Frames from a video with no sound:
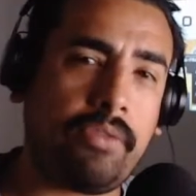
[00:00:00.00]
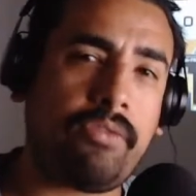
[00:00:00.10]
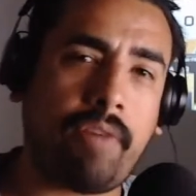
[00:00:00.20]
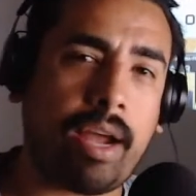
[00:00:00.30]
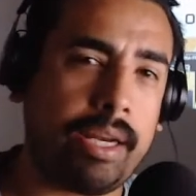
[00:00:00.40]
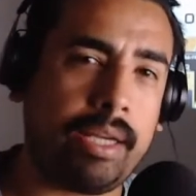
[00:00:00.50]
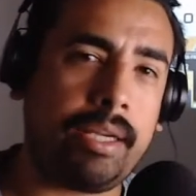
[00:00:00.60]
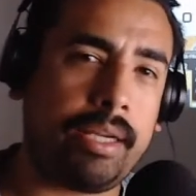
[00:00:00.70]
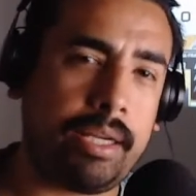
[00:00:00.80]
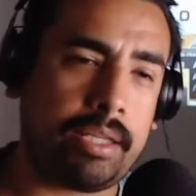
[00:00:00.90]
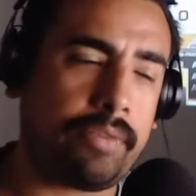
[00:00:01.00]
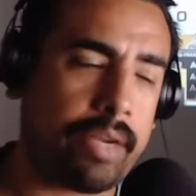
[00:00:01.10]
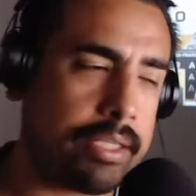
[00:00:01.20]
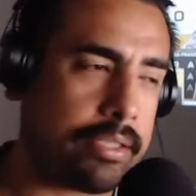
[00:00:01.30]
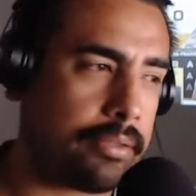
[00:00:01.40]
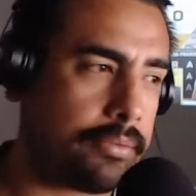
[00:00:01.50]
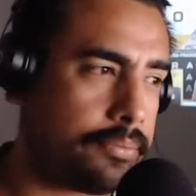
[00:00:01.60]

fighting in his fights.